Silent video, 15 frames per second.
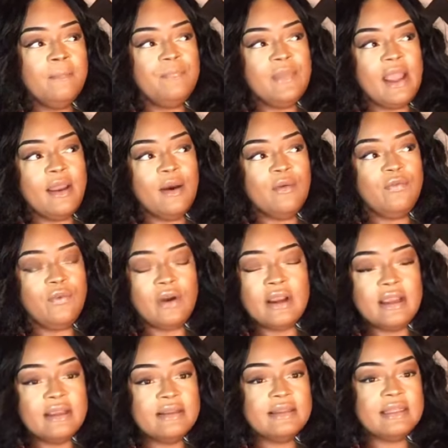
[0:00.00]
Now,
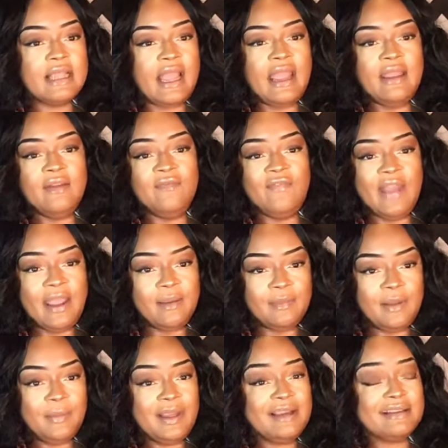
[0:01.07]
friends and
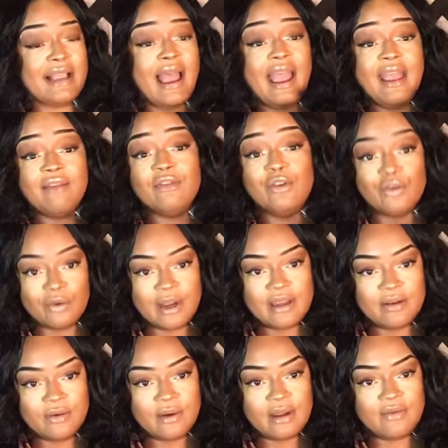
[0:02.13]
family, because I have
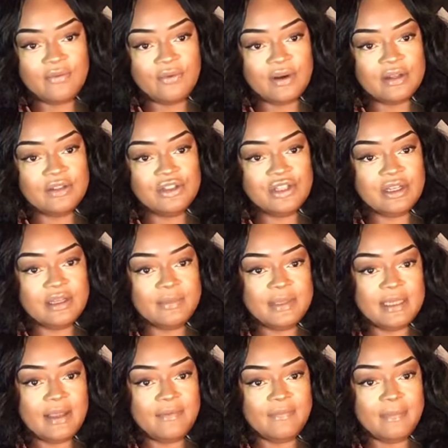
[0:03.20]
great, great
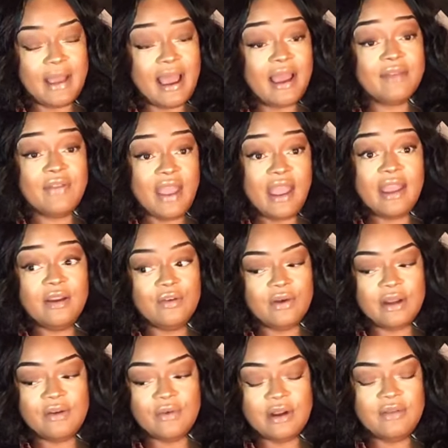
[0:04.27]
friendships and I've had
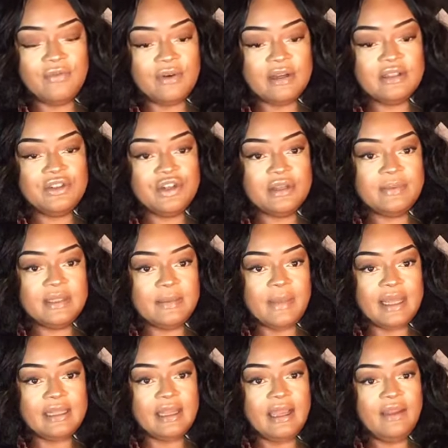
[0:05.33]
great, great friendships in
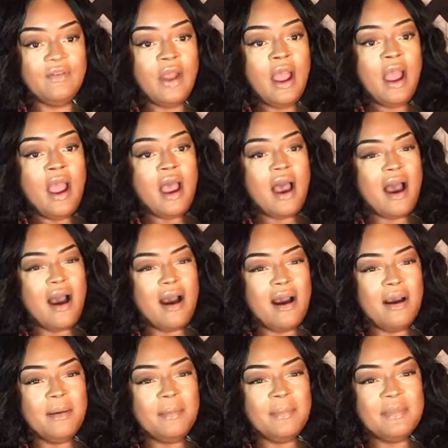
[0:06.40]
my life.
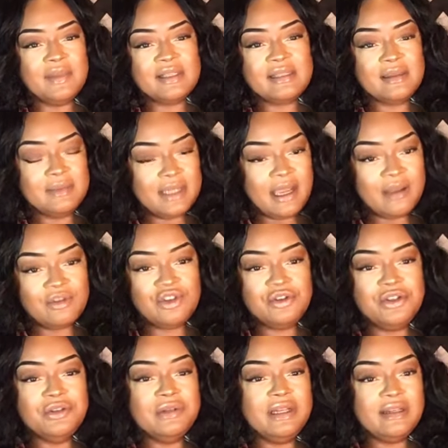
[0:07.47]
Um, sometimes
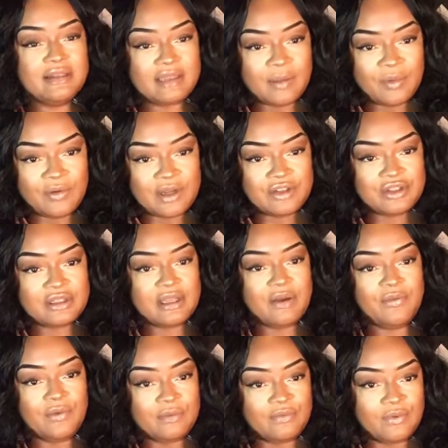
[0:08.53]
you do need to separate
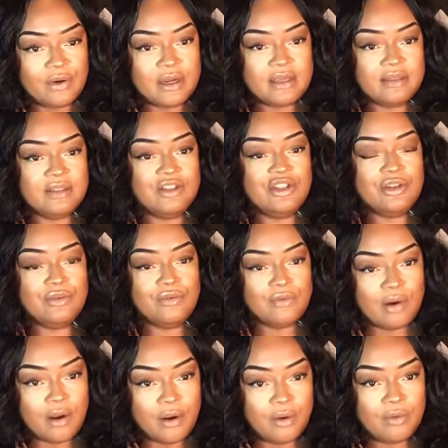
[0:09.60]
yourself from friends to
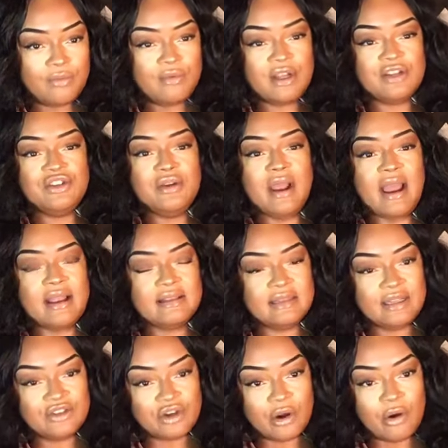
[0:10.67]
grow because you guys
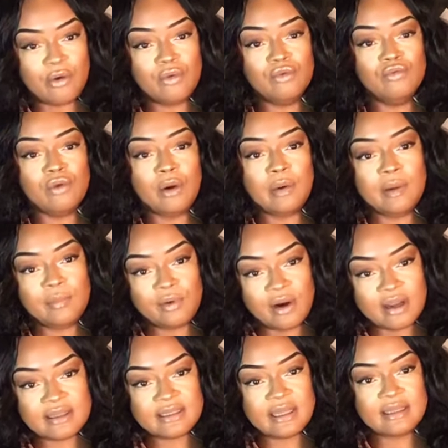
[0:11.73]
need your own growing
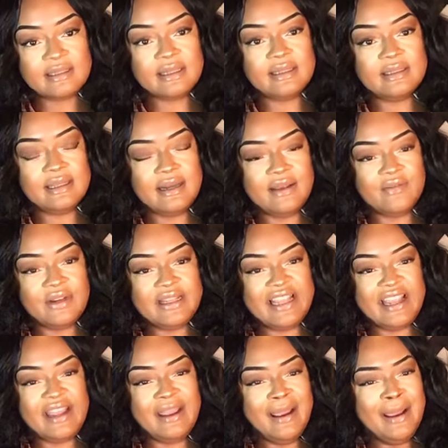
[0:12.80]
processes and
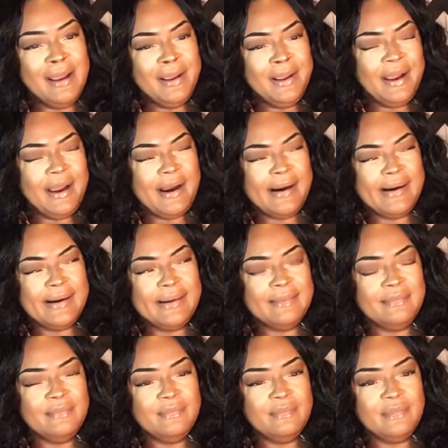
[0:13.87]
everything.
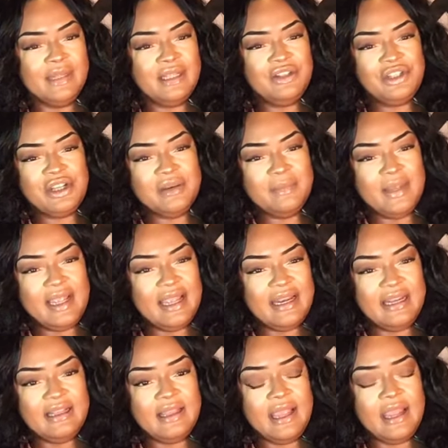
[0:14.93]
Um, it shouldn't be
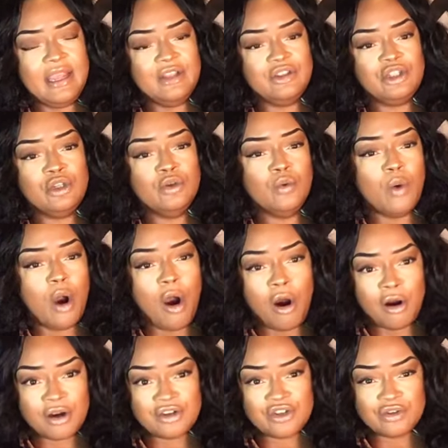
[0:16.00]
anything too
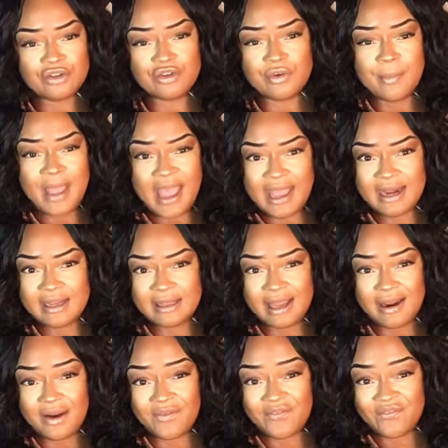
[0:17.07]
harsh or dramatic
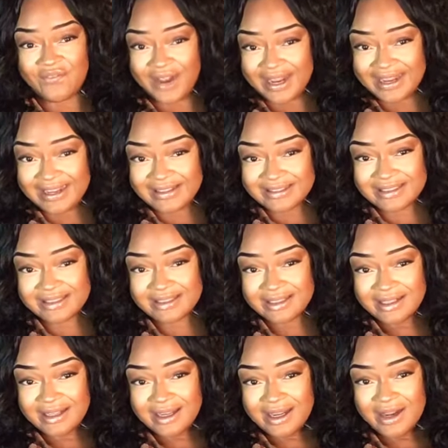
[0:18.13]
like a fight
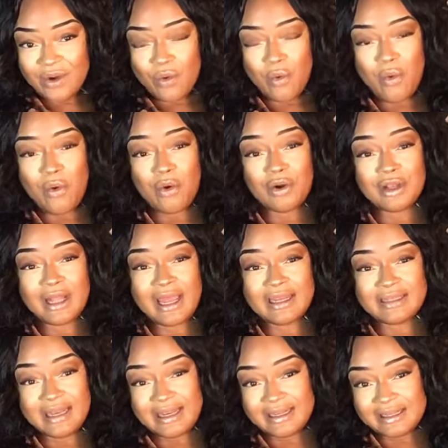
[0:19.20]
or
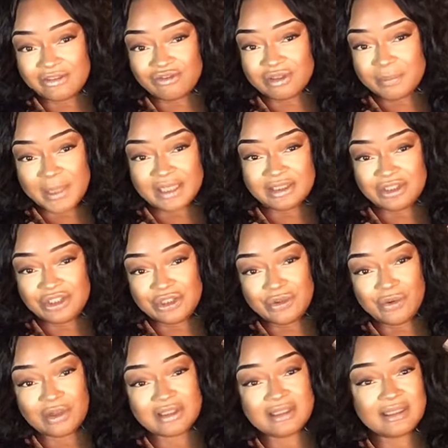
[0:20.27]
like they disrespected
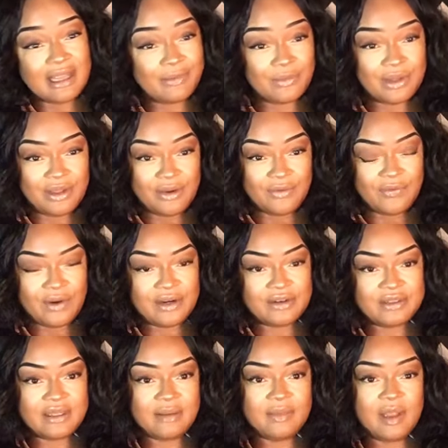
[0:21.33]
you or slept with your friend
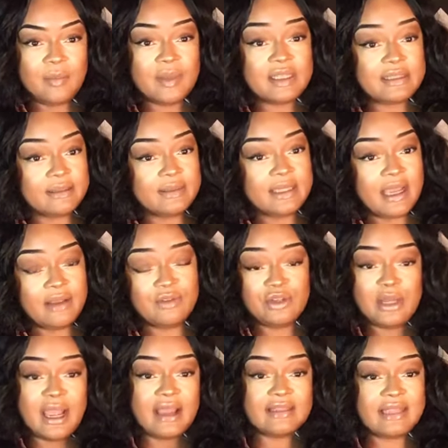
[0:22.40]
or something. But sometimes
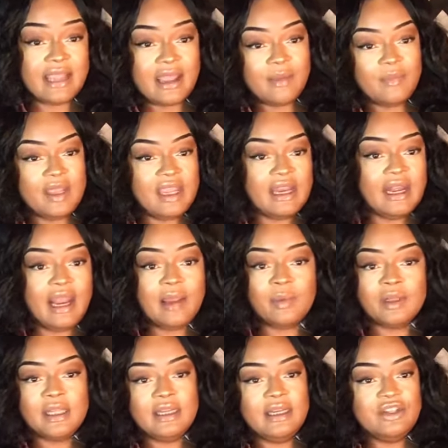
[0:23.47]
you guys can be
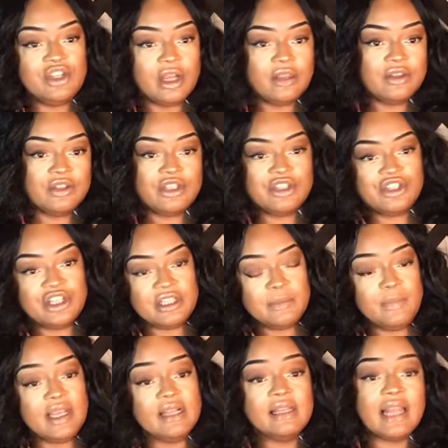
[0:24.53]
enabling each other to
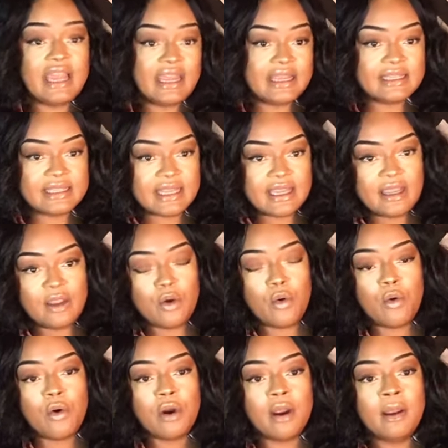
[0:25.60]
just be lazy
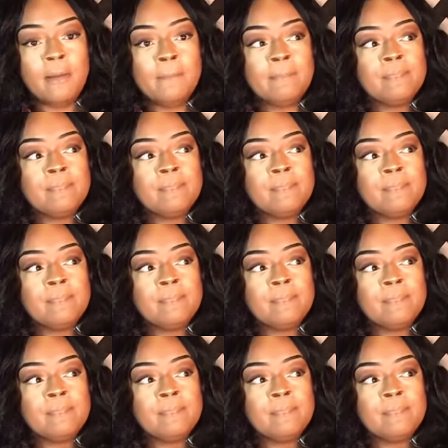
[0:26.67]
or